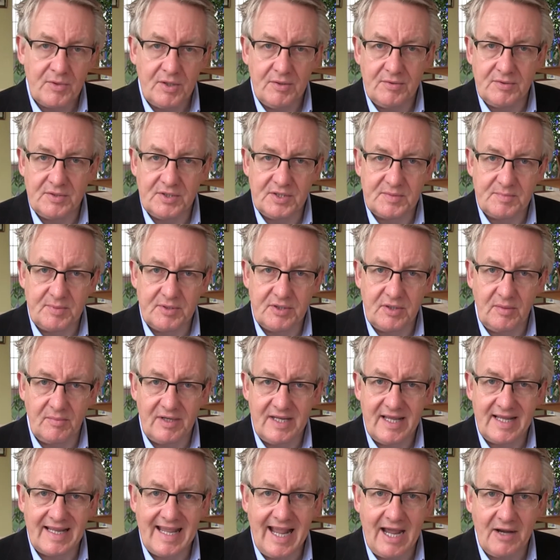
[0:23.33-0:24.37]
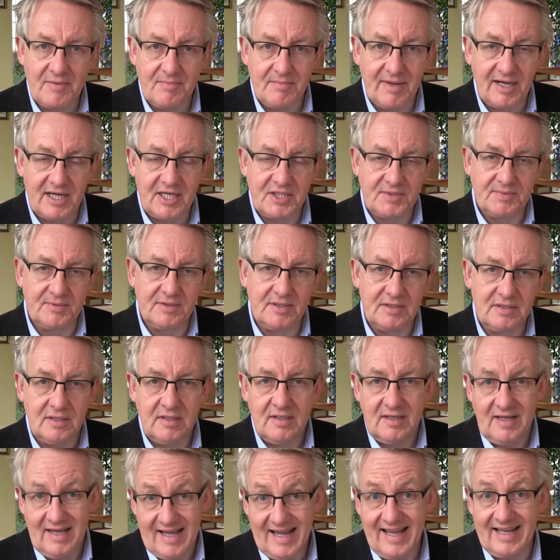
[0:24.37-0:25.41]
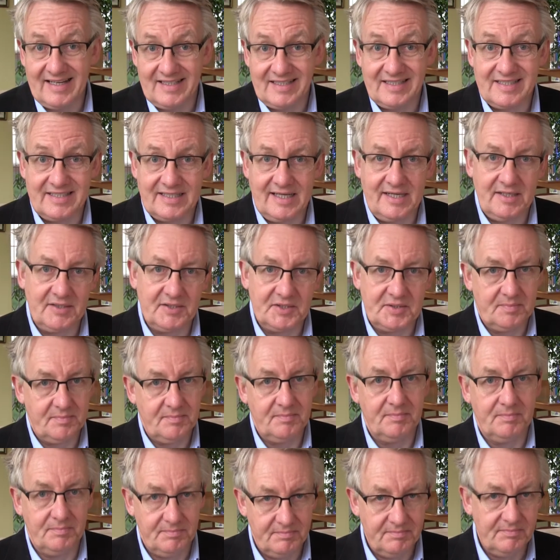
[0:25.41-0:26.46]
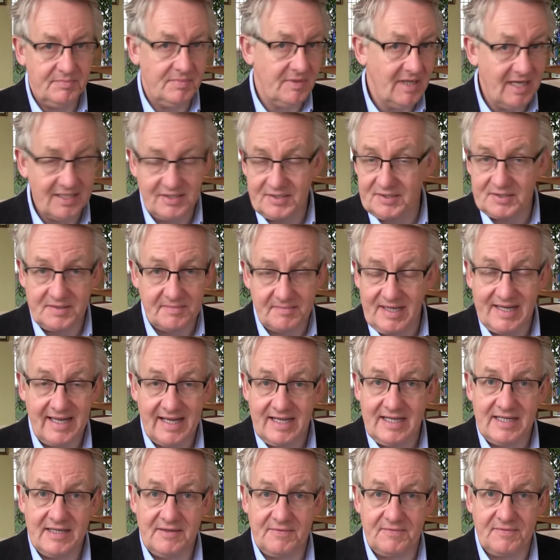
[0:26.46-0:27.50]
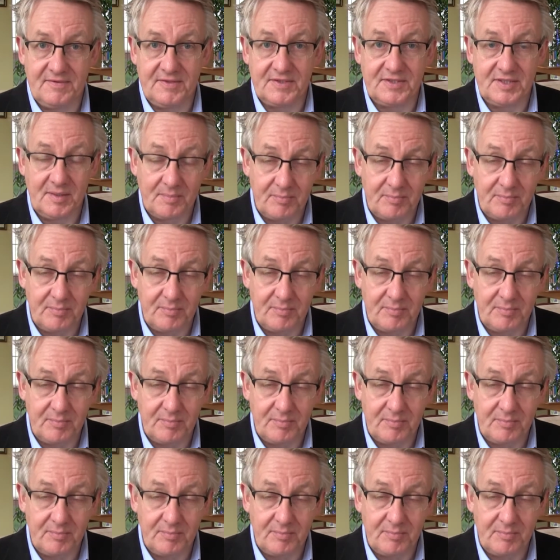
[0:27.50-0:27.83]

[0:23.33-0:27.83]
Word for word: who does predominantly account management and sales it doesn't make any difference.